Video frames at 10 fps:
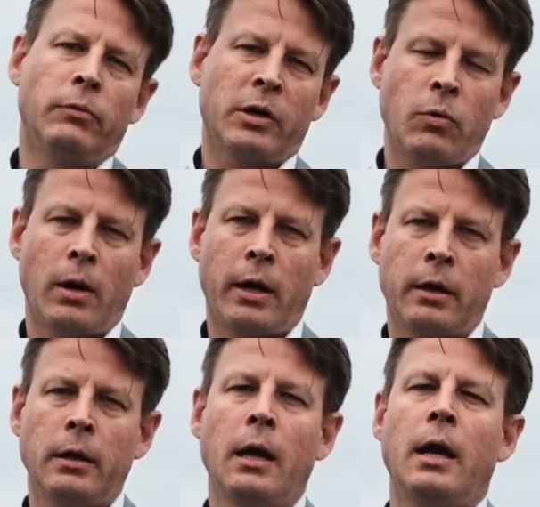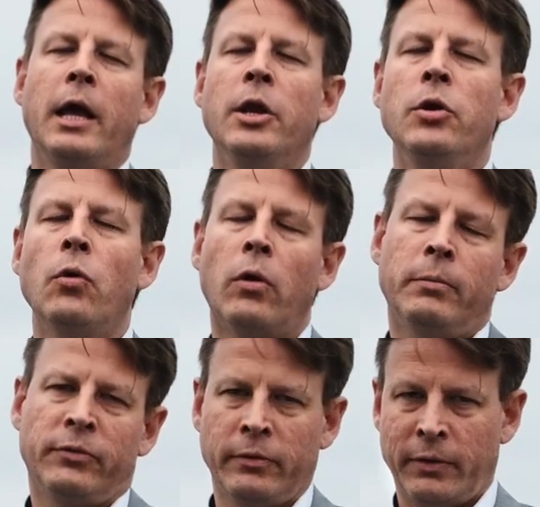require
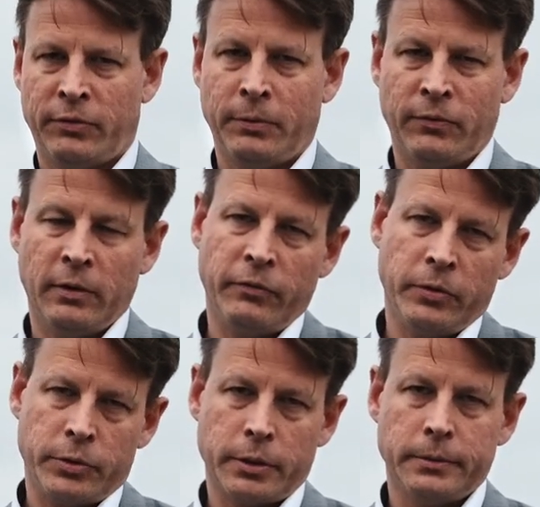enormous investments in the future.